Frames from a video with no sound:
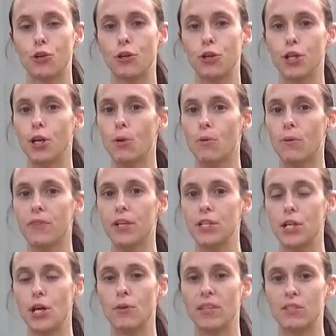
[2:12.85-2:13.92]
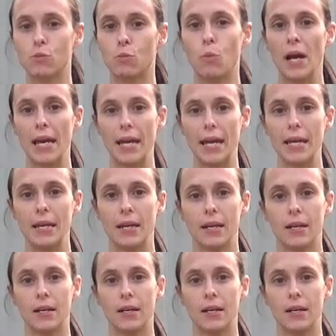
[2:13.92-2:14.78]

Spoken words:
or you don't want the doe that's way